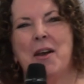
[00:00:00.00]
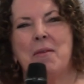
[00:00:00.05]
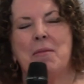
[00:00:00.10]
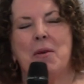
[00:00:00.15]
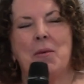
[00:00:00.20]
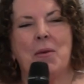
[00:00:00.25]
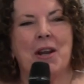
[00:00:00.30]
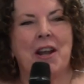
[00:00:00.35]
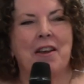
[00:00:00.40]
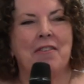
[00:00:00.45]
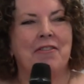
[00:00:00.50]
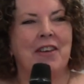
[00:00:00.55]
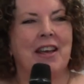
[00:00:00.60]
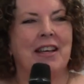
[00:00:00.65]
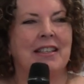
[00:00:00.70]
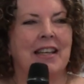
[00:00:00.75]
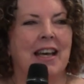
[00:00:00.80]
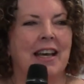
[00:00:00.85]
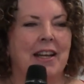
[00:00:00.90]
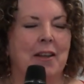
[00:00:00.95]
But when I
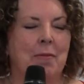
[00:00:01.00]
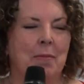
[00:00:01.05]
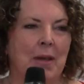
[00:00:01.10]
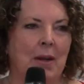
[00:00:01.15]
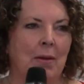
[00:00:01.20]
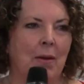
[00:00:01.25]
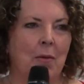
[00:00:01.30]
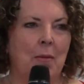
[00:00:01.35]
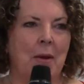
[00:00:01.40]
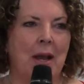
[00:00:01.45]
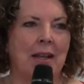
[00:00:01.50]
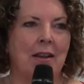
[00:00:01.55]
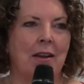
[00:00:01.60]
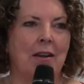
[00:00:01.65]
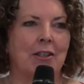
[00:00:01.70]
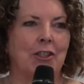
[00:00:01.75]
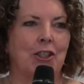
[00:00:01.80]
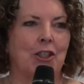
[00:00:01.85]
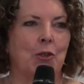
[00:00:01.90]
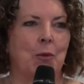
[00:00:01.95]
found out it meant, oh my gosh,